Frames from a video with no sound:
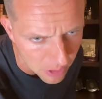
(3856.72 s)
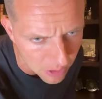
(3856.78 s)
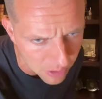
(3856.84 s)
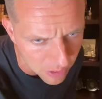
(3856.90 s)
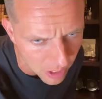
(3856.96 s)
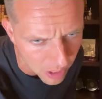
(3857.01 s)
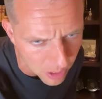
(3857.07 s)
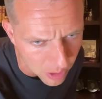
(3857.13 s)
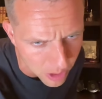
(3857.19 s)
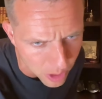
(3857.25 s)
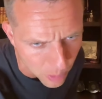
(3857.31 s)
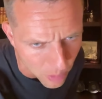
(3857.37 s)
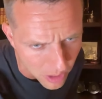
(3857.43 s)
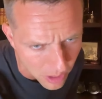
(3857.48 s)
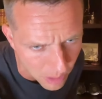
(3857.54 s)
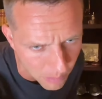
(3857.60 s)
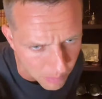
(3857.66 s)
So you're
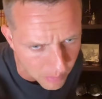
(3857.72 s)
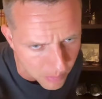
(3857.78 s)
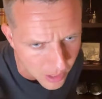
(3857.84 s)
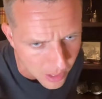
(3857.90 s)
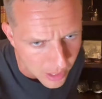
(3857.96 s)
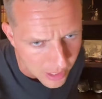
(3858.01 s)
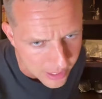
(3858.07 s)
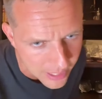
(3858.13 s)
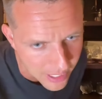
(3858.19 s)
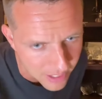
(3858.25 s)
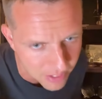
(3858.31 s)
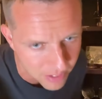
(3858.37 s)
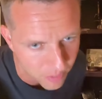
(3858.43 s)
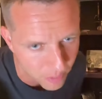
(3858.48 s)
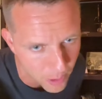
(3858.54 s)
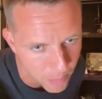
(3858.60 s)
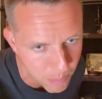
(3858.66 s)
welcome.
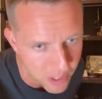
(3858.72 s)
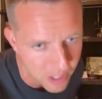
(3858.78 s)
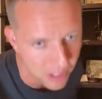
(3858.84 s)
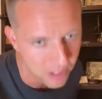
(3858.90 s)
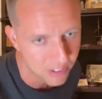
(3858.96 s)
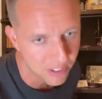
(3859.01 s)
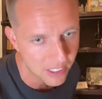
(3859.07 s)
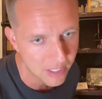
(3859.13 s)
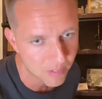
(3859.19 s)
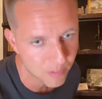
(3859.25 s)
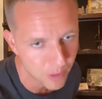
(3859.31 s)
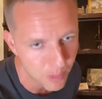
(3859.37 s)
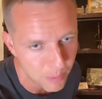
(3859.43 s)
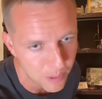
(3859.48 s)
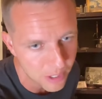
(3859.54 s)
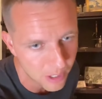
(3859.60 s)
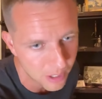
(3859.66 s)
Yes, Flippin' Nurse. See,
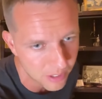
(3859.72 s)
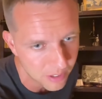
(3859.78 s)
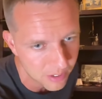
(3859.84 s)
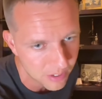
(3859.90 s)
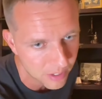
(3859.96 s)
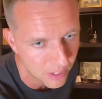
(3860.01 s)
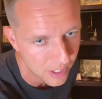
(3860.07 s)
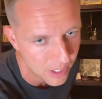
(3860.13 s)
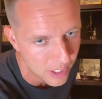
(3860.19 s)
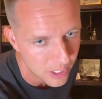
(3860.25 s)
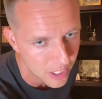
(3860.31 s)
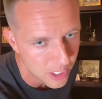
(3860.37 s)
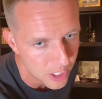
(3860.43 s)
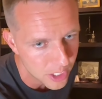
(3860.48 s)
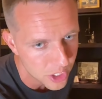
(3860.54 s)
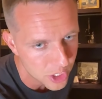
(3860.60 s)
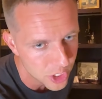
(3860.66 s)
Flippin' Nurse,
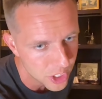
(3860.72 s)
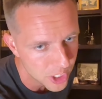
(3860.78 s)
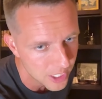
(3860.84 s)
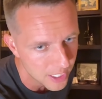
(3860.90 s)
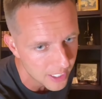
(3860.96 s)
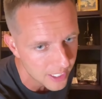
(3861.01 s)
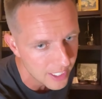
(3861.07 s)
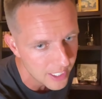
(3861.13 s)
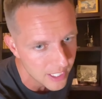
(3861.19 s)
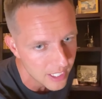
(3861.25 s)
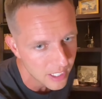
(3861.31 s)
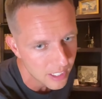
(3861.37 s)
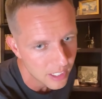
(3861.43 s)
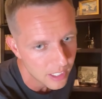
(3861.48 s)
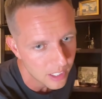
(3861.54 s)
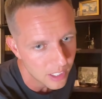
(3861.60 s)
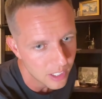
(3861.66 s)
she
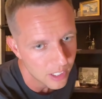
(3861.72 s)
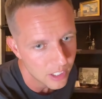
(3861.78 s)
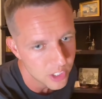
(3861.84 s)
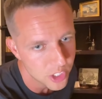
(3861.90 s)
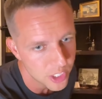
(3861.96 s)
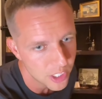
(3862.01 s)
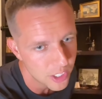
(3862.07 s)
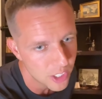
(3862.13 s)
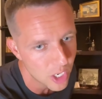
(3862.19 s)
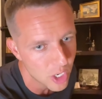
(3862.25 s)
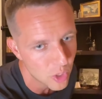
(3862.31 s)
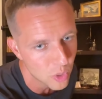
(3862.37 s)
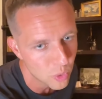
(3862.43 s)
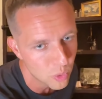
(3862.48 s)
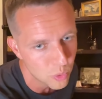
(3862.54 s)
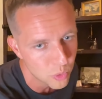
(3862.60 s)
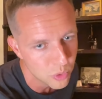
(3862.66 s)

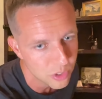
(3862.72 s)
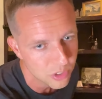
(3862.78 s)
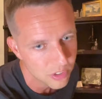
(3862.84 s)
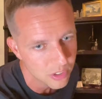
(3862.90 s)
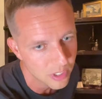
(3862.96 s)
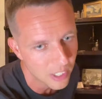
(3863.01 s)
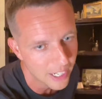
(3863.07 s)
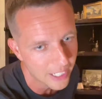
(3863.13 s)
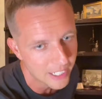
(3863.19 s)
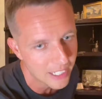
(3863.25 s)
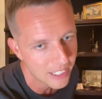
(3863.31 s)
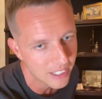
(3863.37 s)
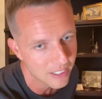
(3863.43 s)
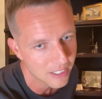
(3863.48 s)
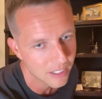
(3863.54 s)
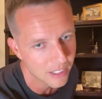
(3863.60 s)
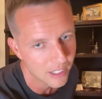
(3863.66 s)
knows. I
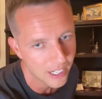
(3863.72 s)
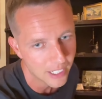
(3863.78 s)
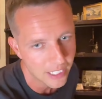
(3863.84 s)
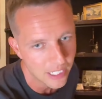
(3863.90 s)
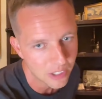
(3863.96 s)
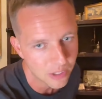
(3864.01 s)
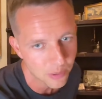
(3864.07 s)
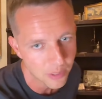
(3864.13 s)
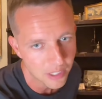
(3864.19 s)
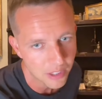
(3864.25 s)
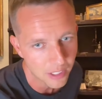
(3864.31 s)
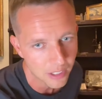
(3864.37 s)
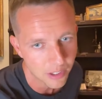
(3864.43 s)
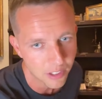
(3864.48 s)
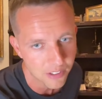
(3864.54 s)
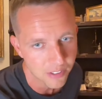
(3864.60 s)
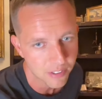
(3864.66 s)
can't do anything
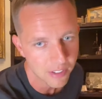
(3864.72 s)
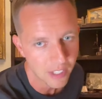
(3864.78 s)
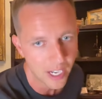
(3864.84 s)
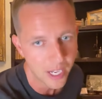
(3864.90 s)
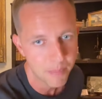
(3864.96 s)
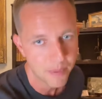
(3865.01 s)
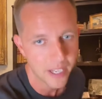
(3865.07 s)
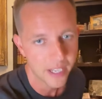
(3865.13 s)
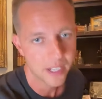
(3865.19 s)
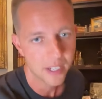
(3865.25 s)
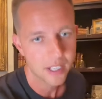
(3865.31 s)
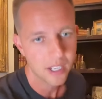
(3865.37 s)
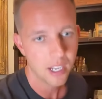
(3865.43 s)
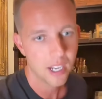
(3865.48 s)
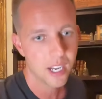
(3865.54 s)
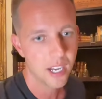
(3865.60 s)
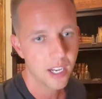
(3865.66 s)
on this iPad.
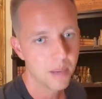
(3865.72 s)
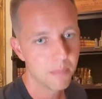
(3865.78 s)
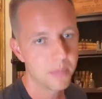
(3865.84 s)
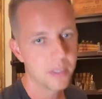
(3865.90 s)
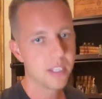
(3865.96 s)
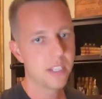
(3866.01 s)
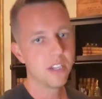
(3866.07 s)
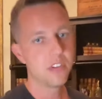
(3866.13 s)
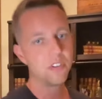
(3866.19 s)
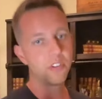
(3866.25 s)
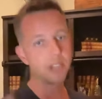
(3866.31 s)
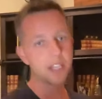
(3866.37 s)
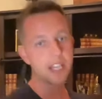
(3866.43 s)
So